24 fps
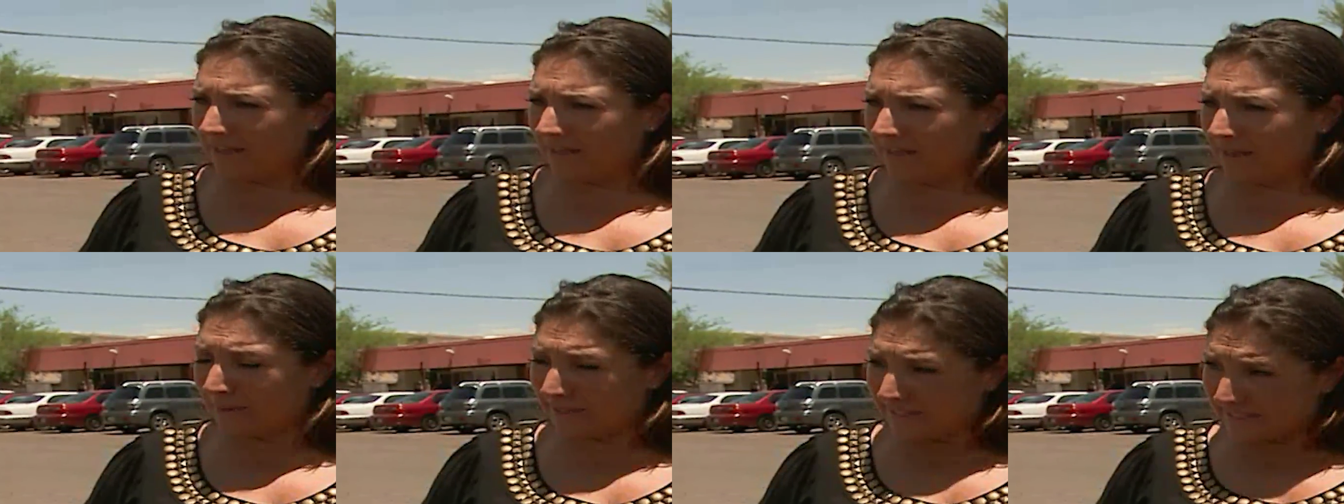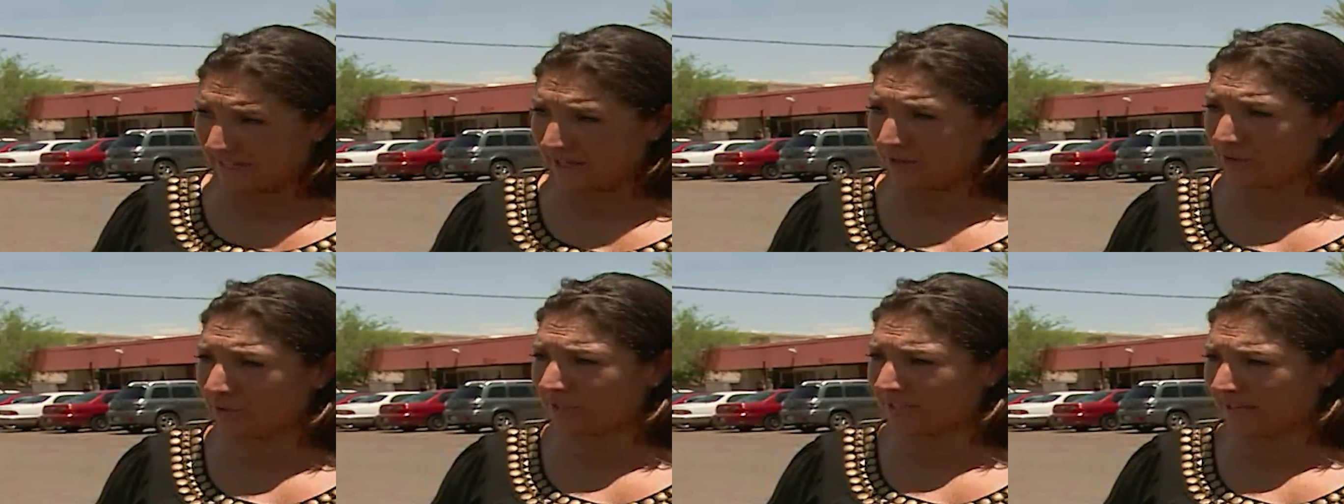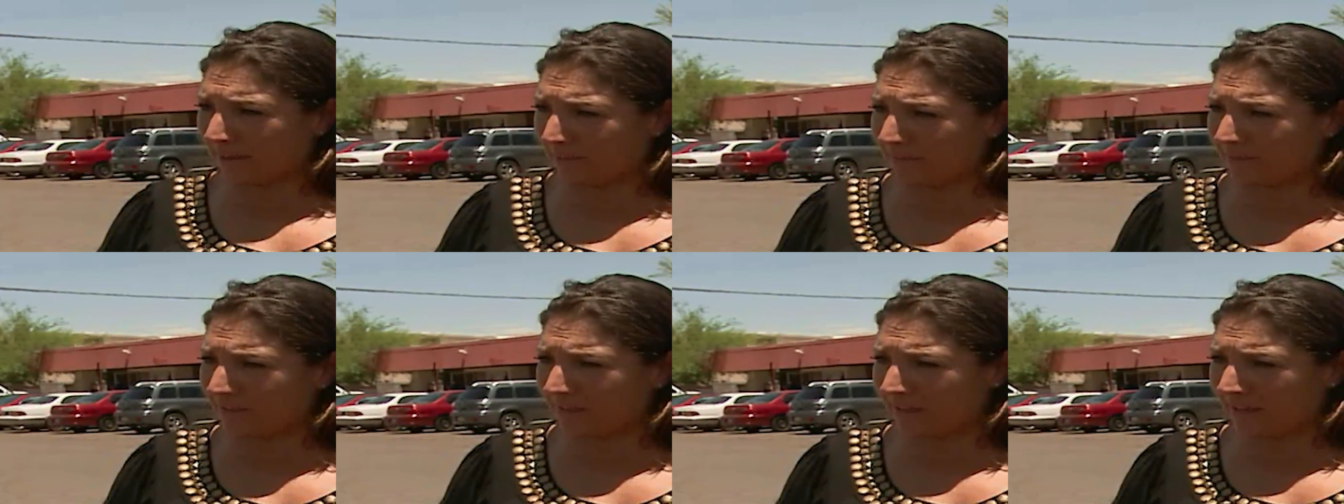Let me tell you
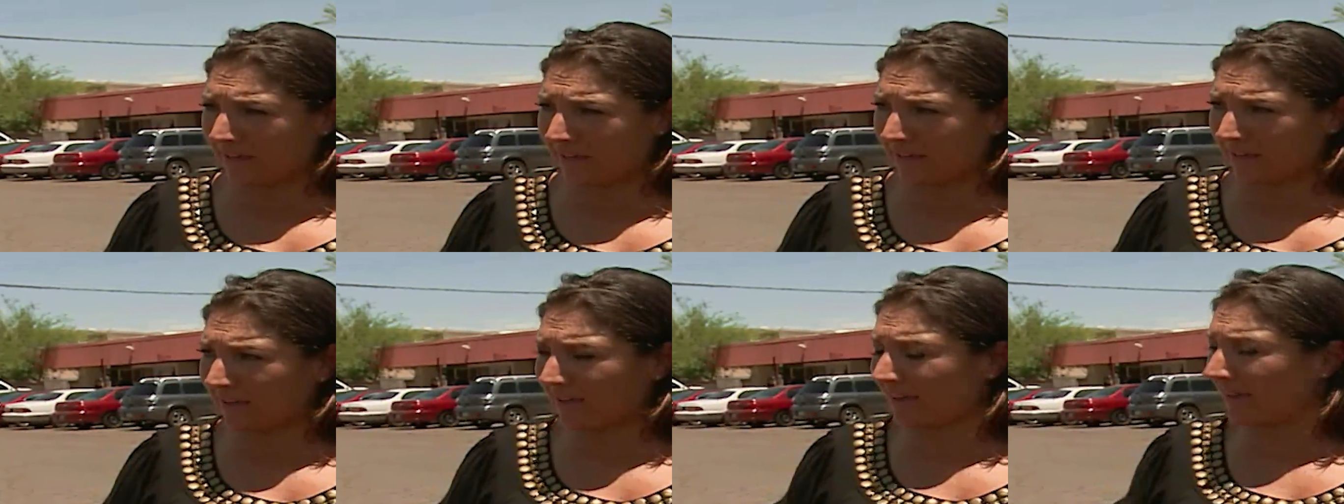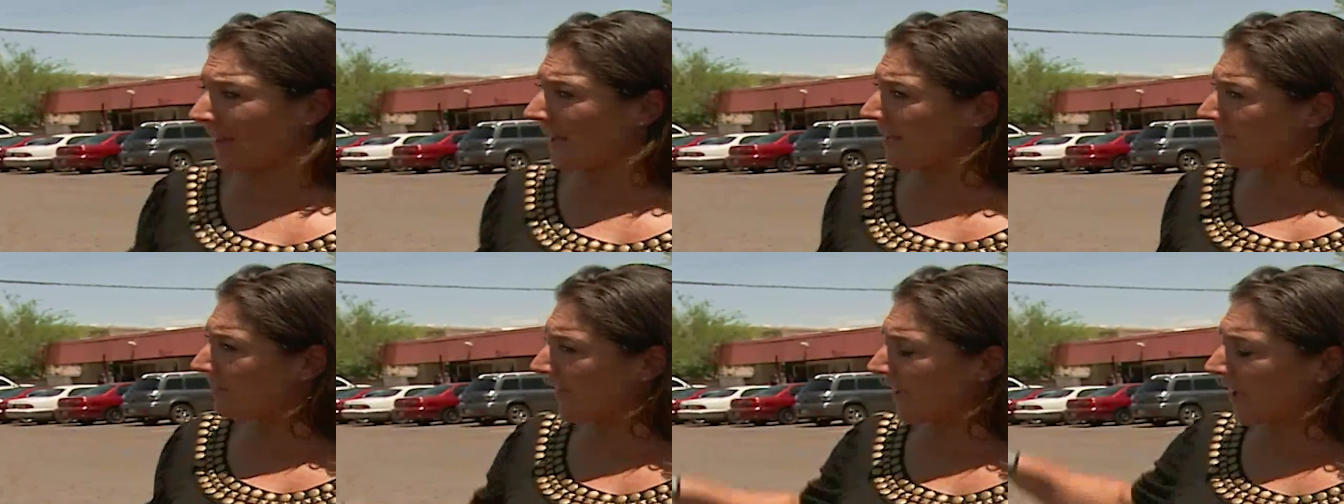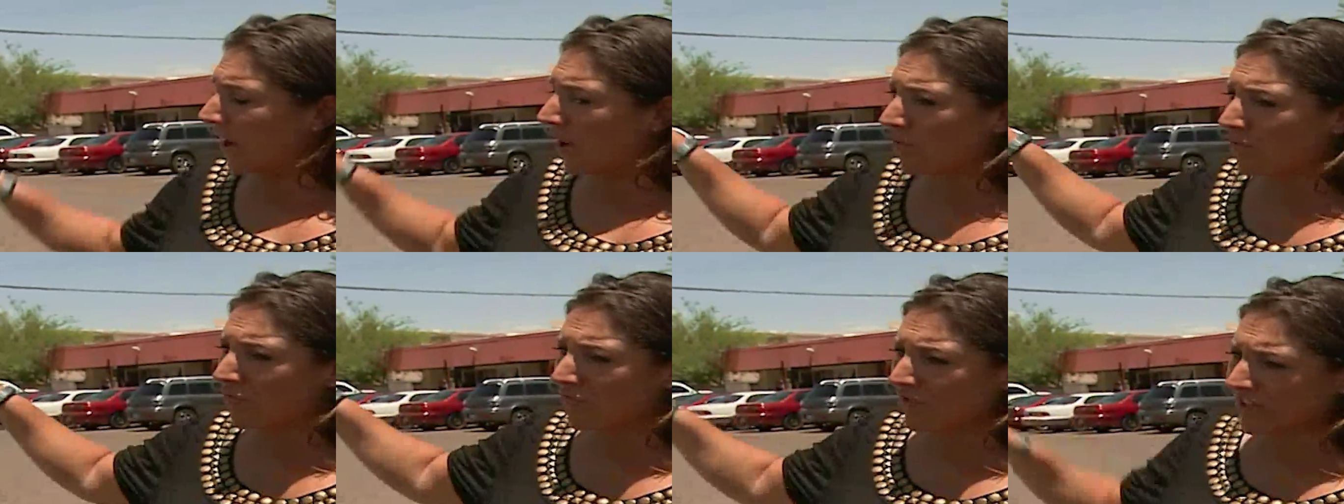something. They
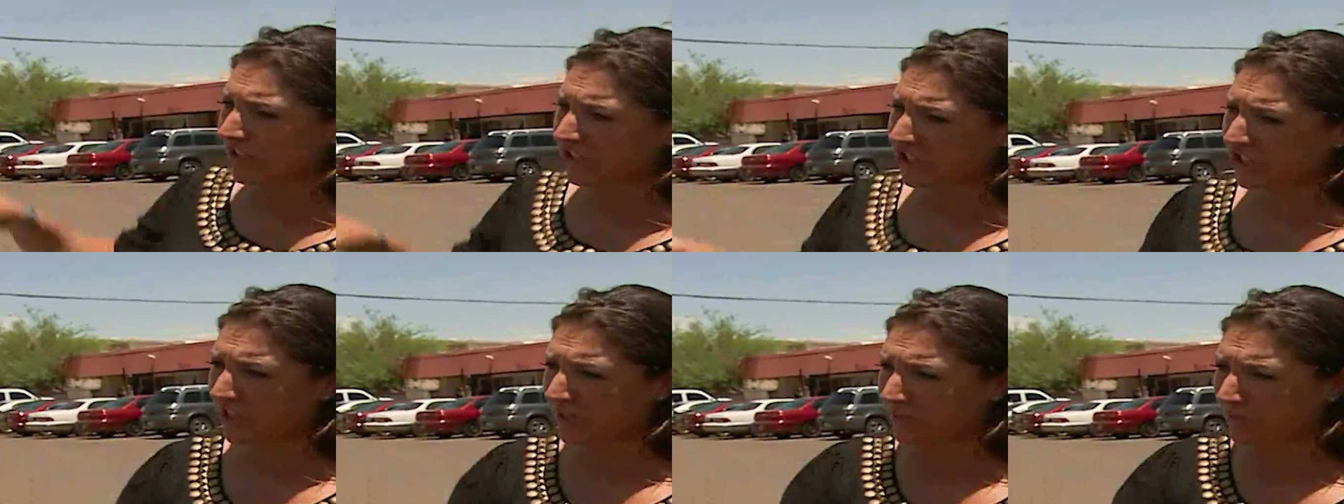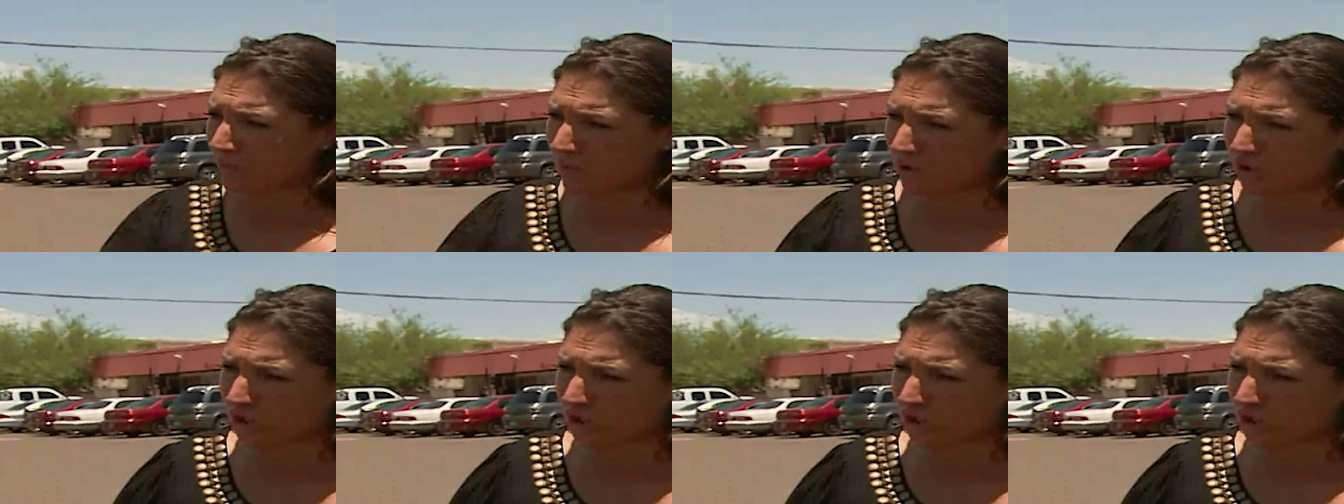are richer than